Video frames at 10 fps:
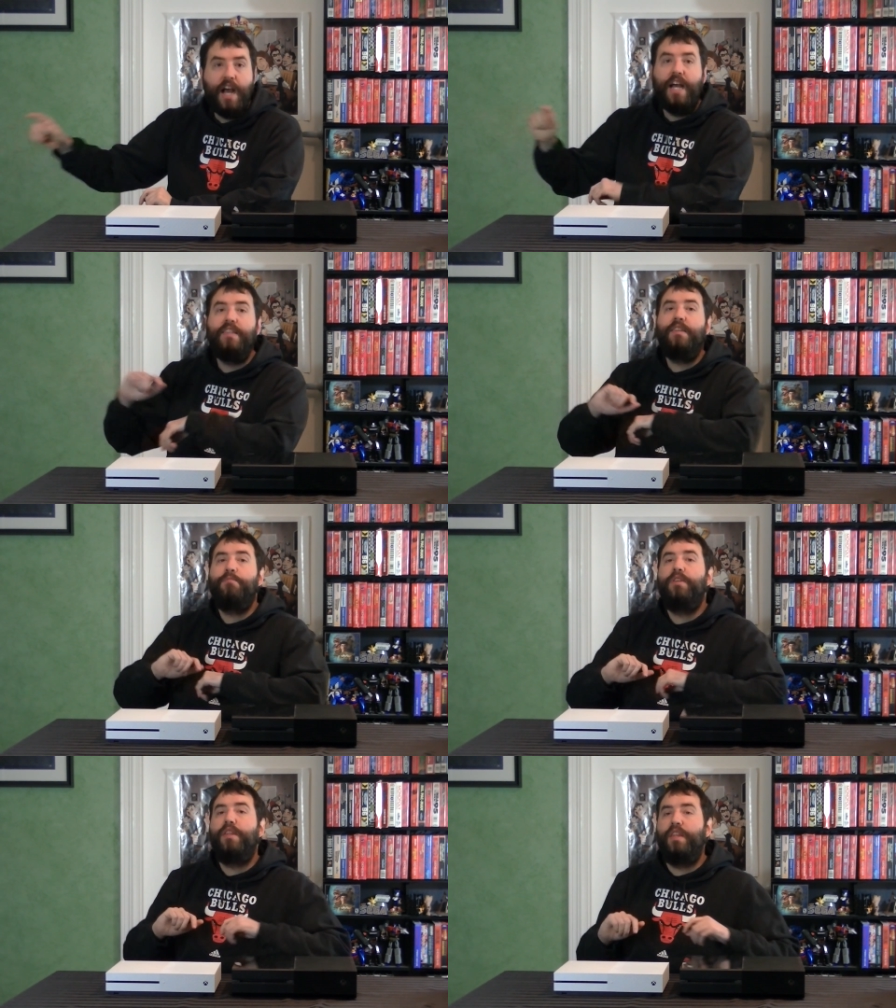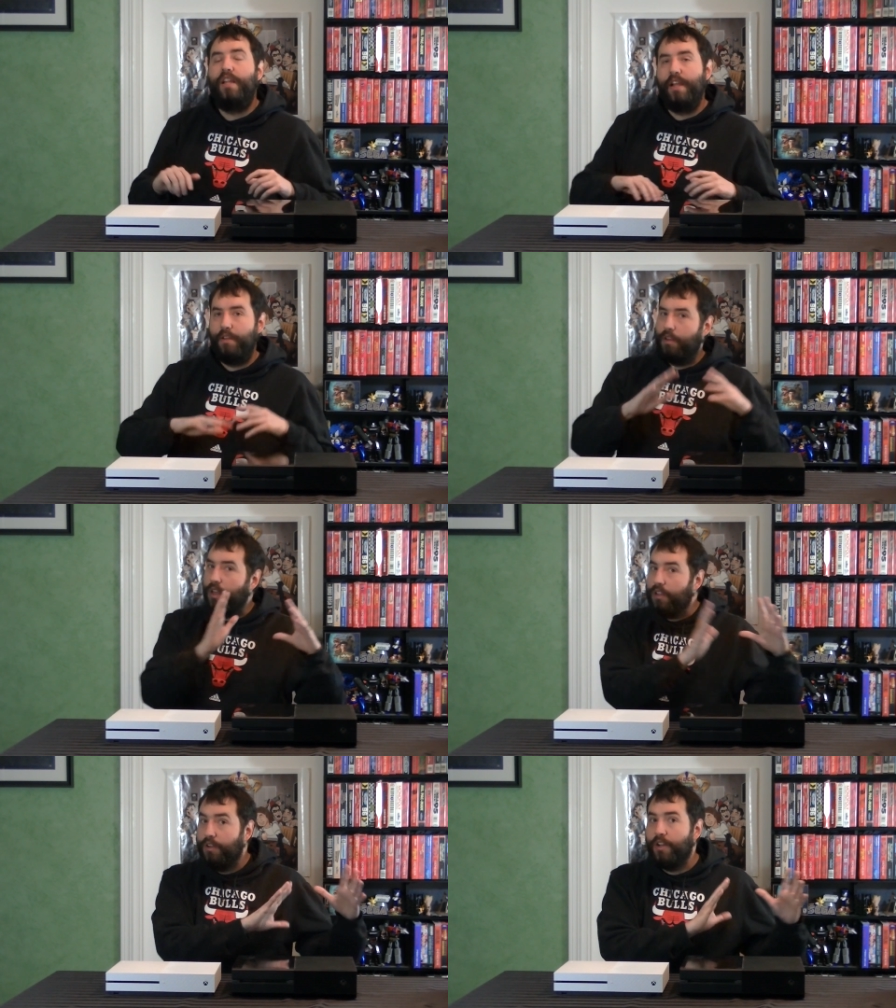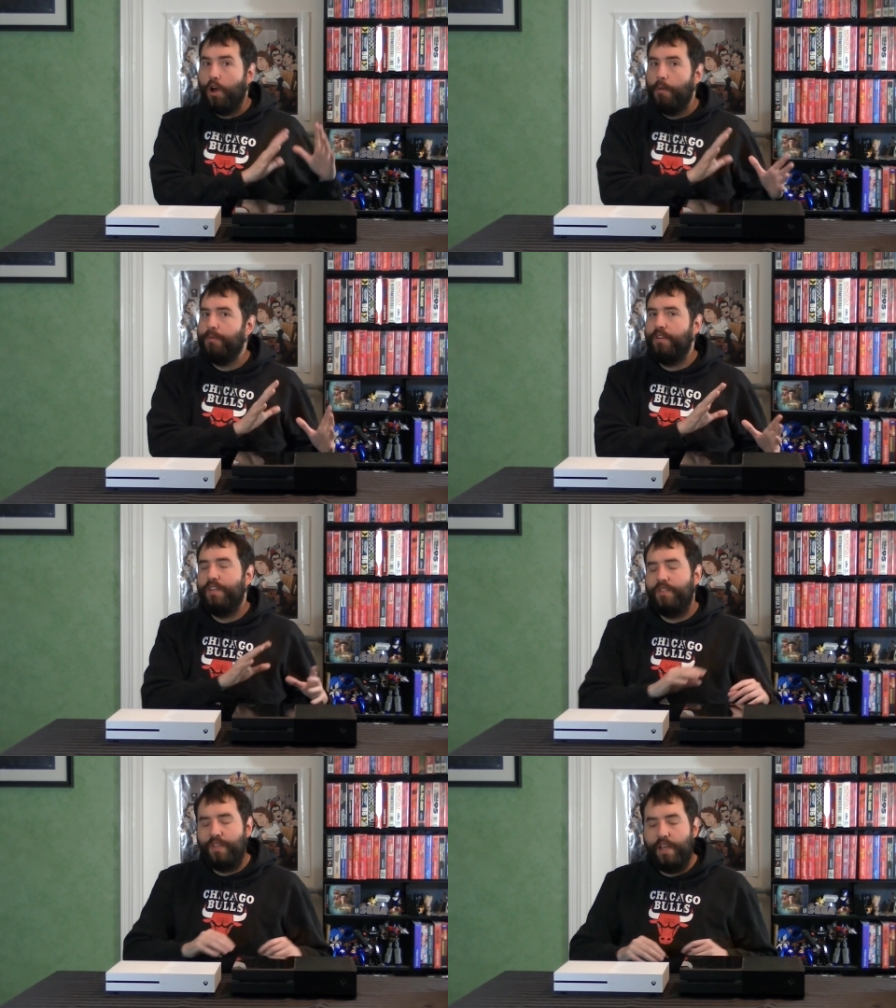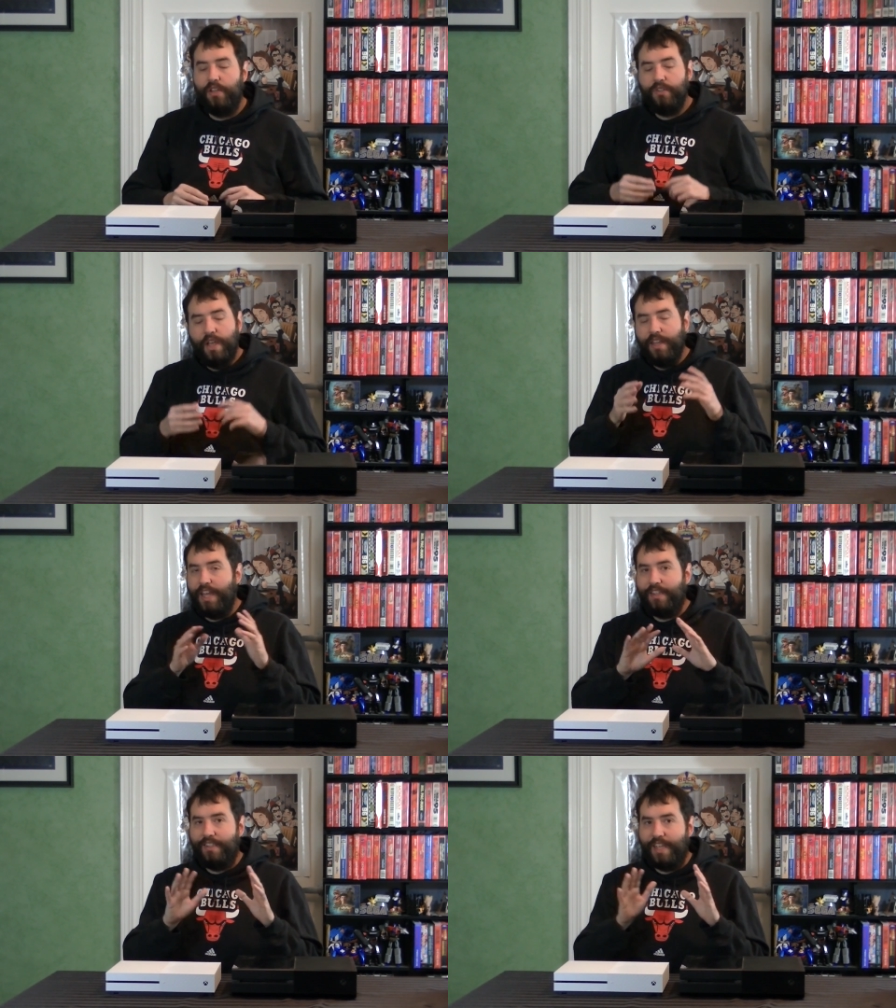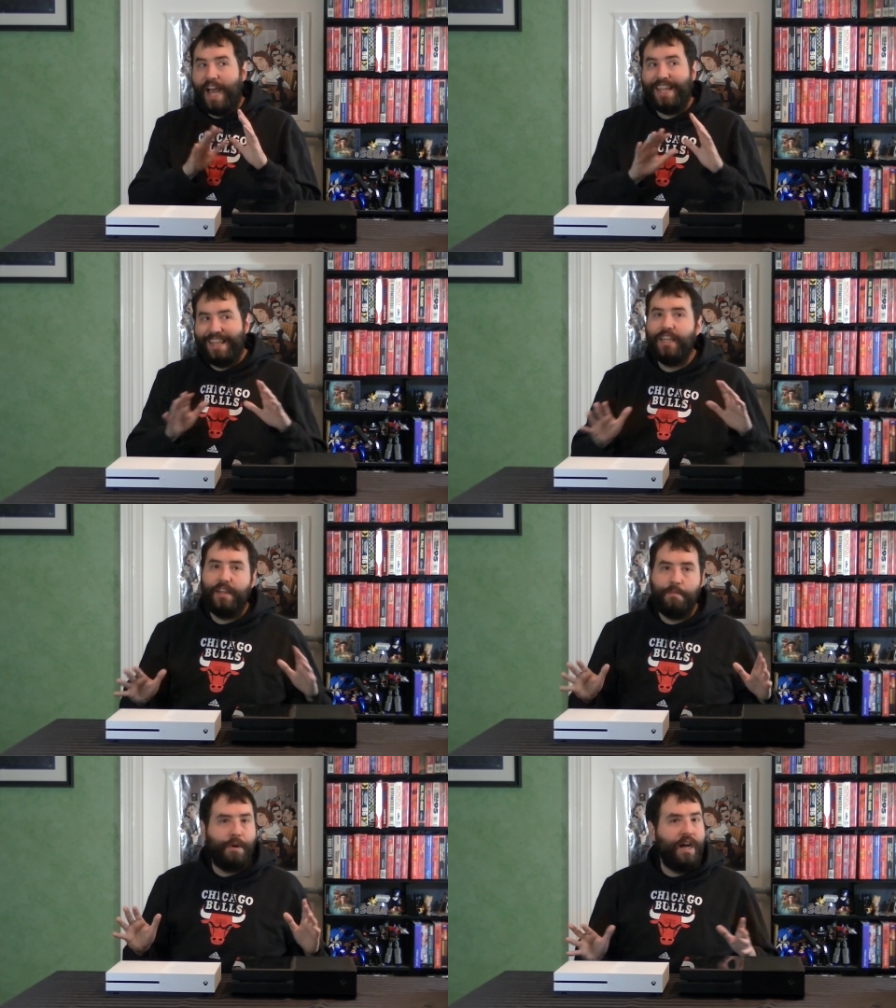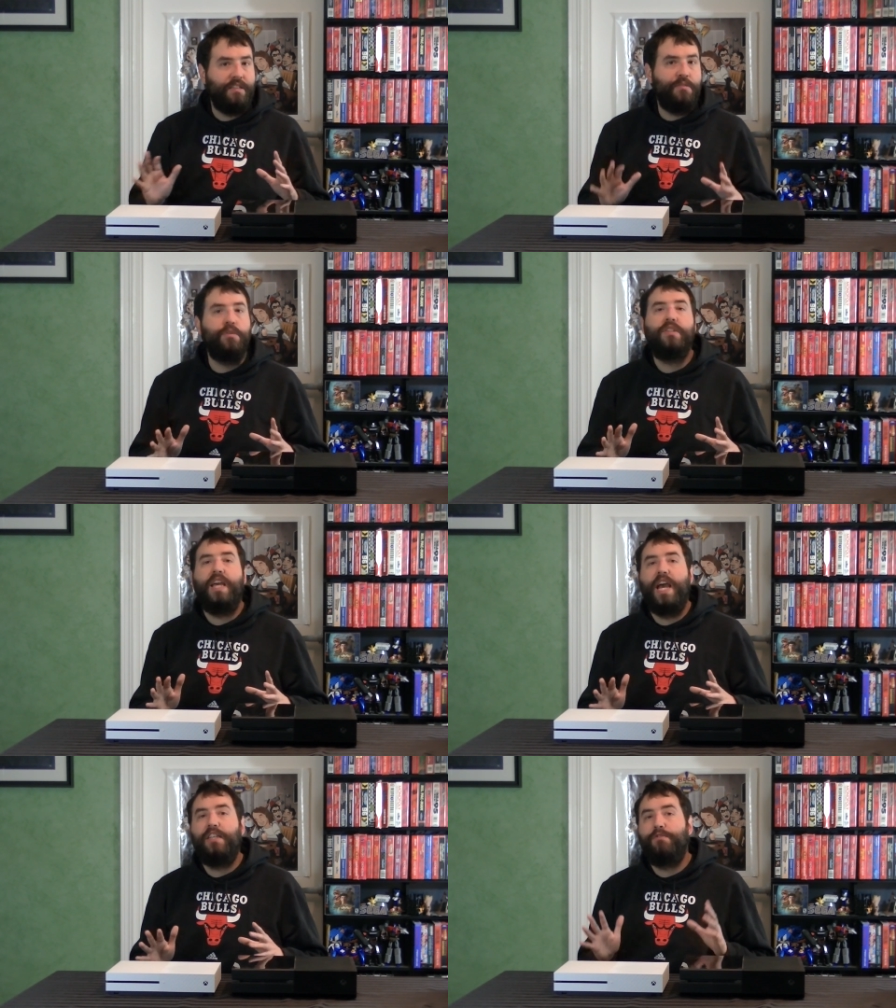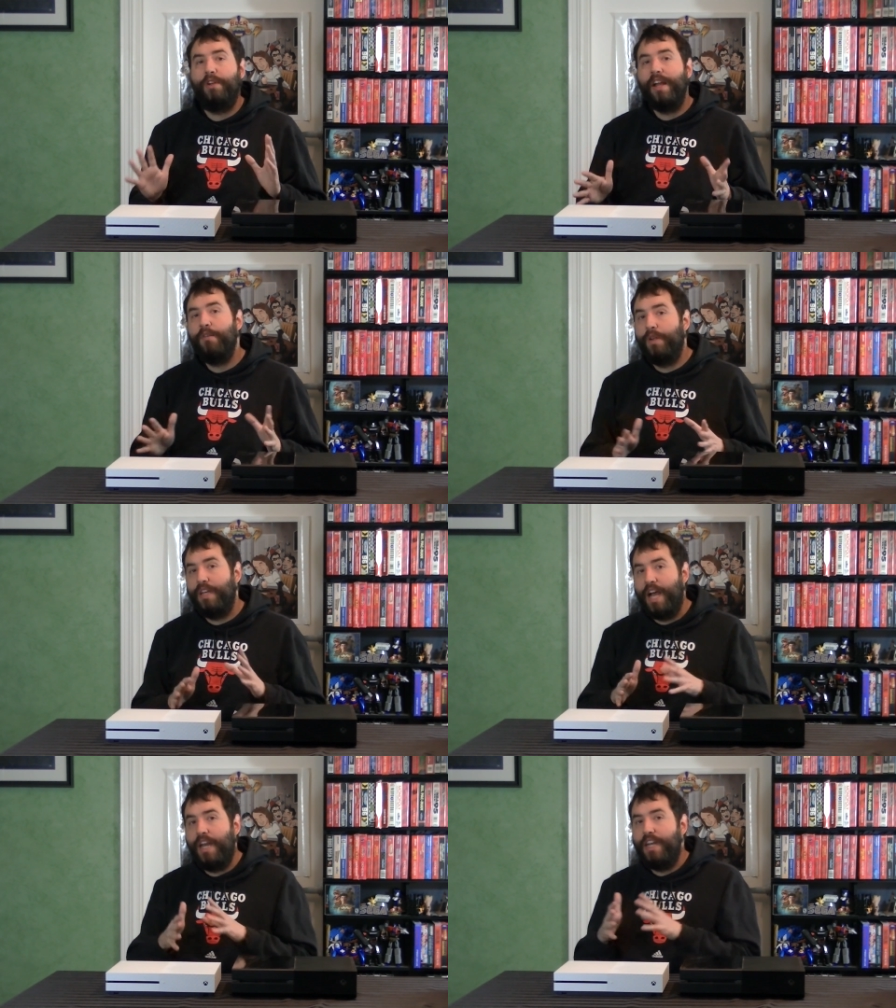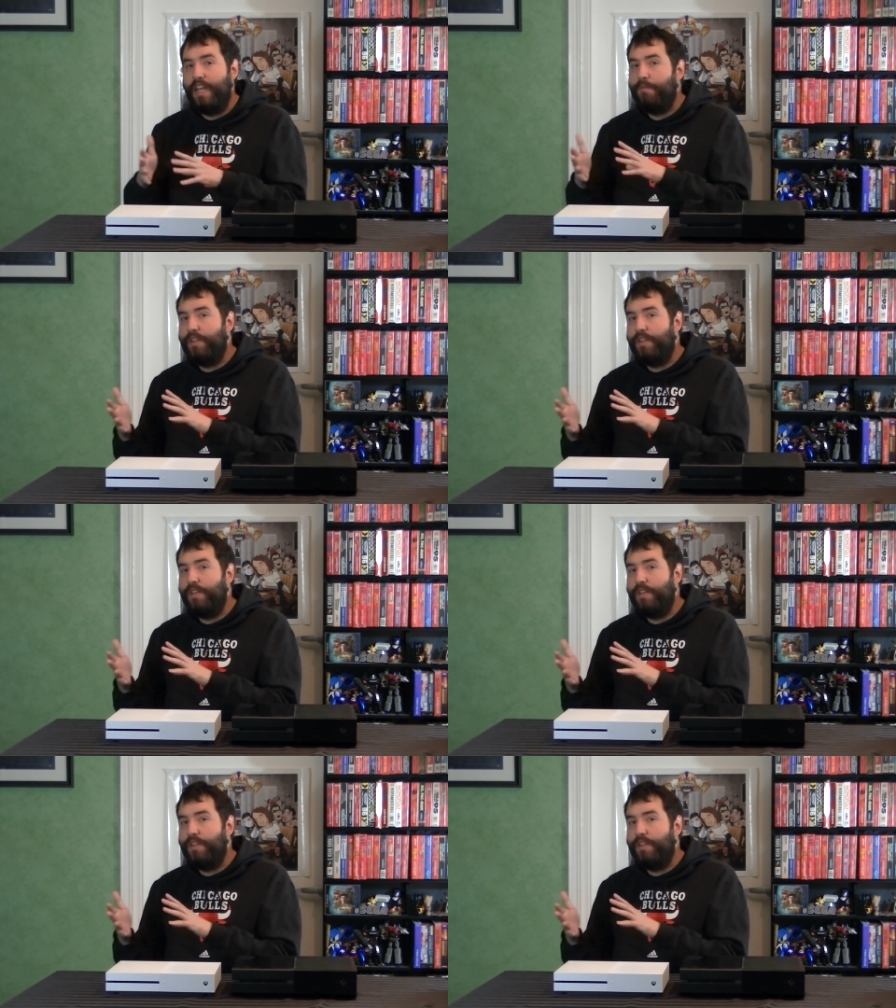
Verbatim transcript: I simply, like, including all previous sales, that's, I think, an impossible task for anyone not named